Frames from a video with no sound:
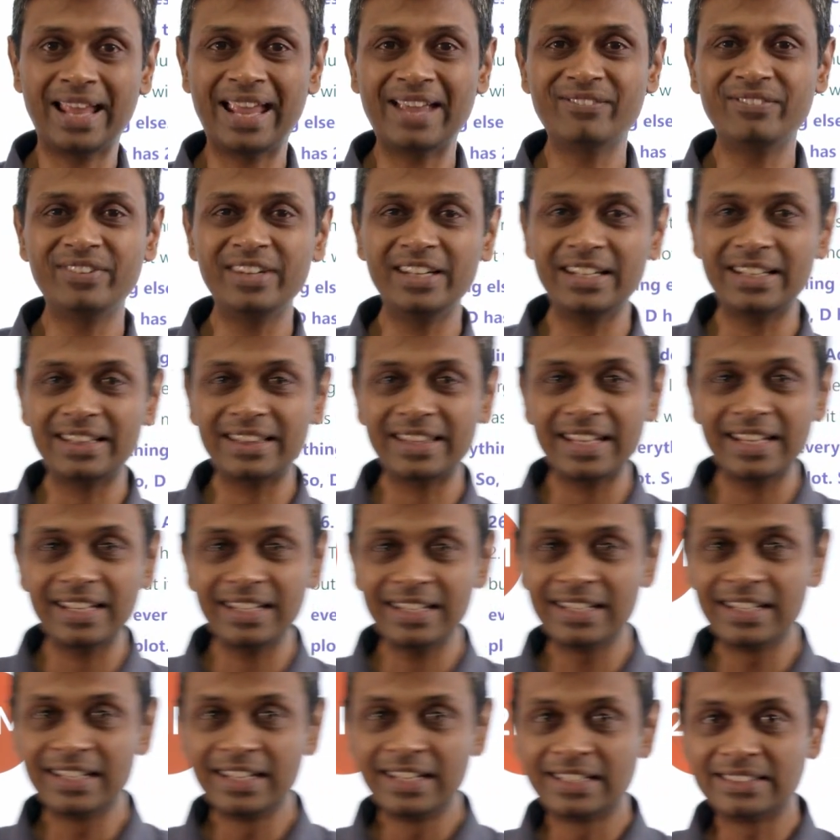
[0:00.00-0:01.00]

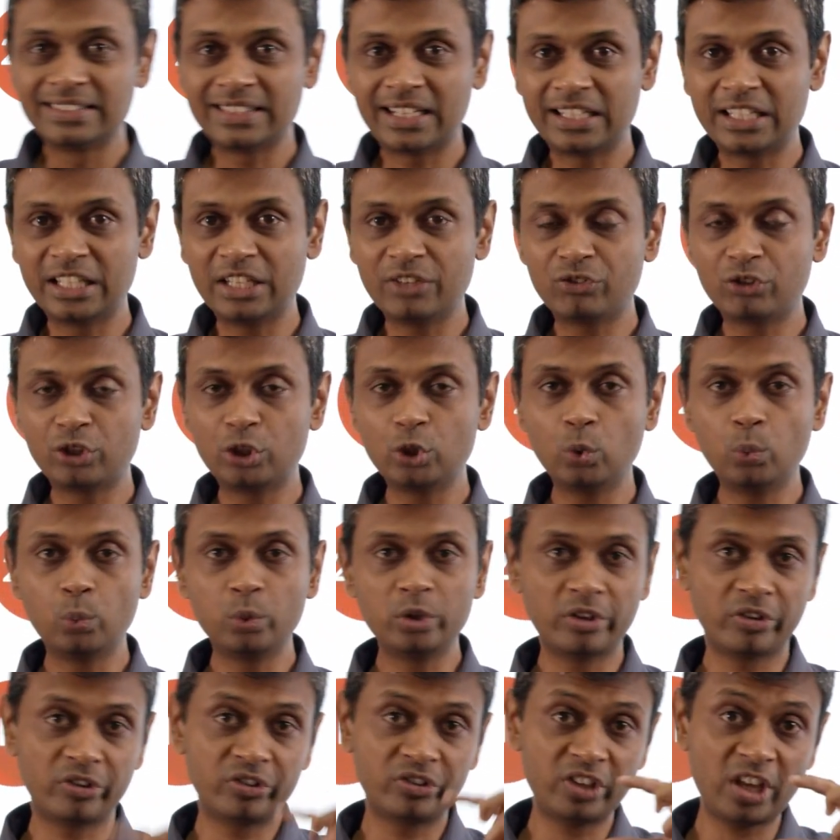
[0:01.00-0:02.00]
Everything that gives you
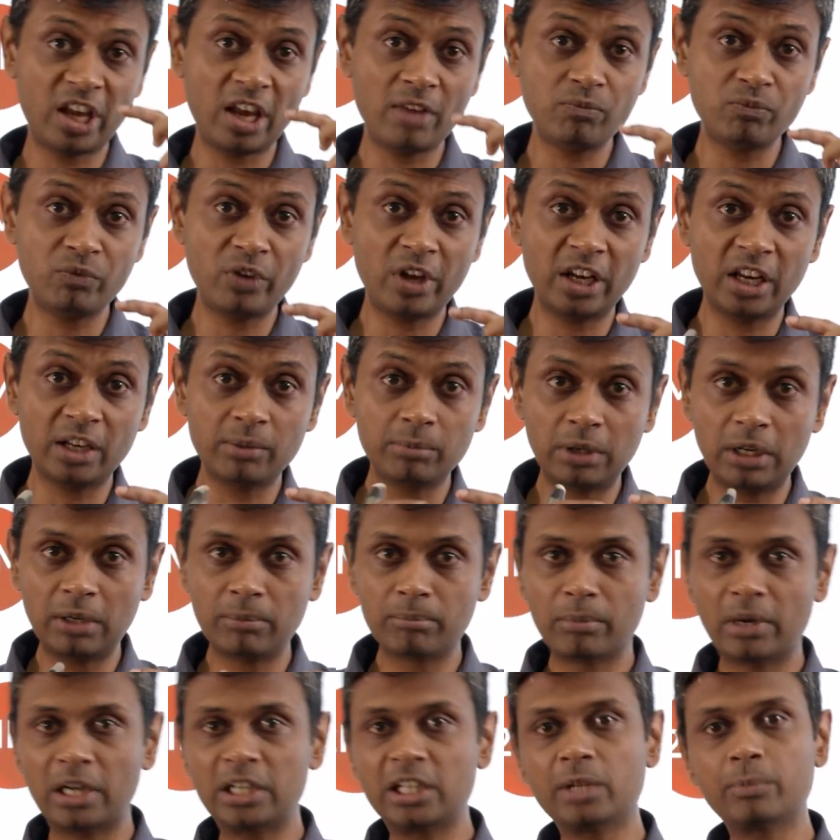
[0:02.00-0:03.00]
with the same variable
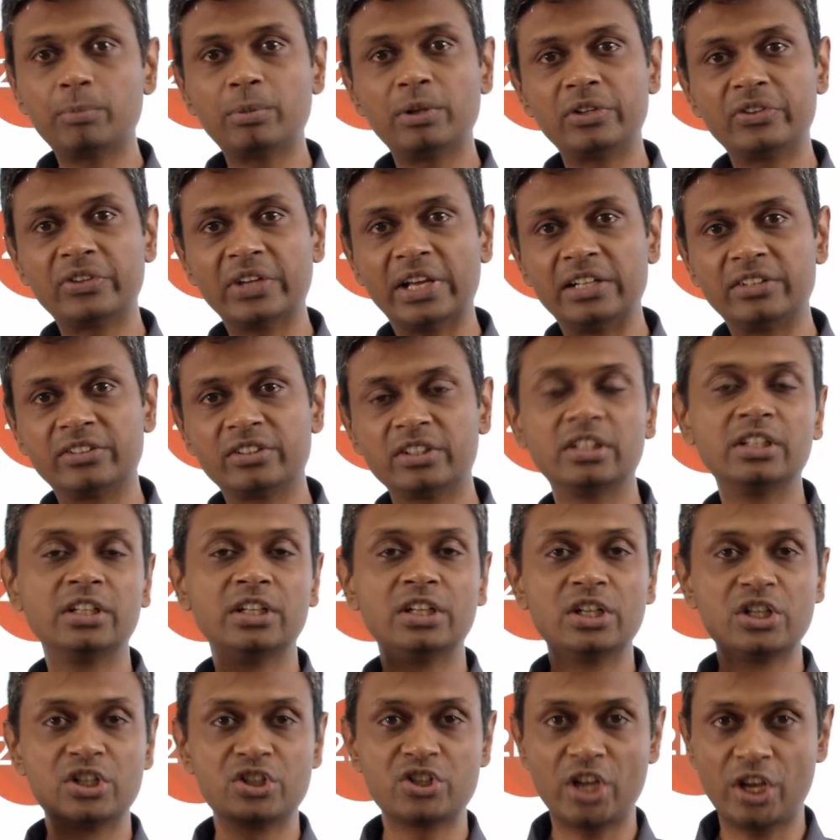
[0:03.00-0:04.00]
multiple cells,
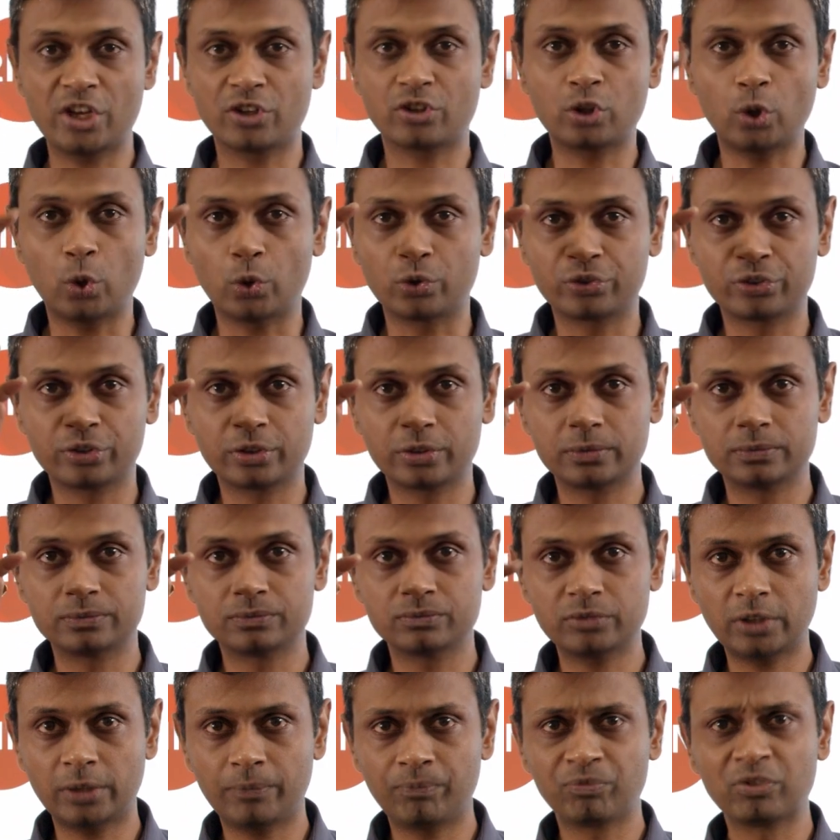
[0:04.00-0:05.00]
chase those.
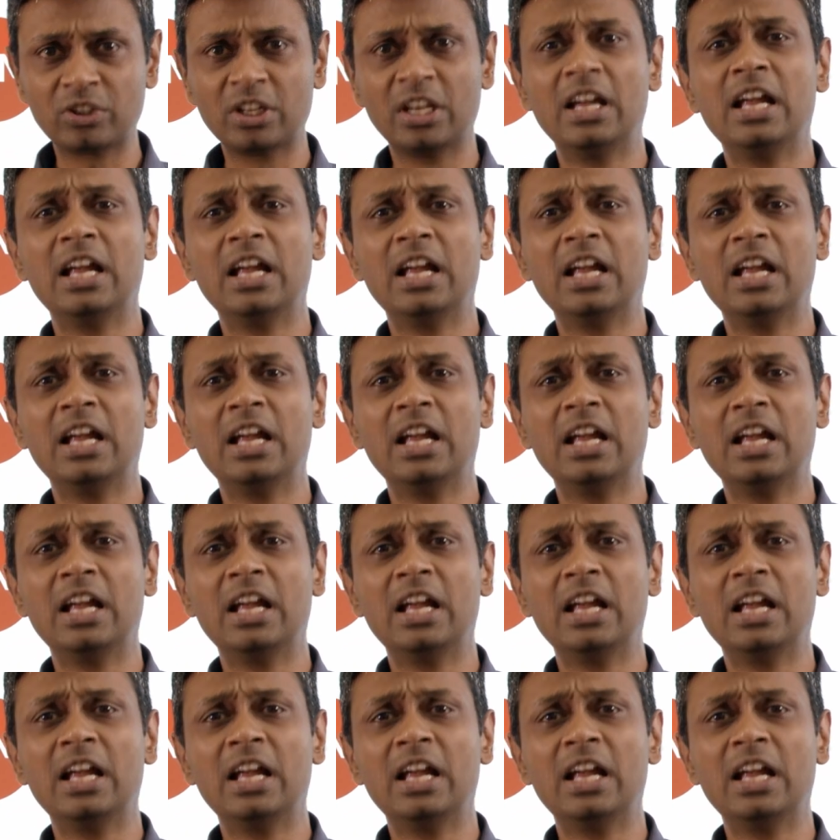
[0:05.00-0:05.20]
Okay.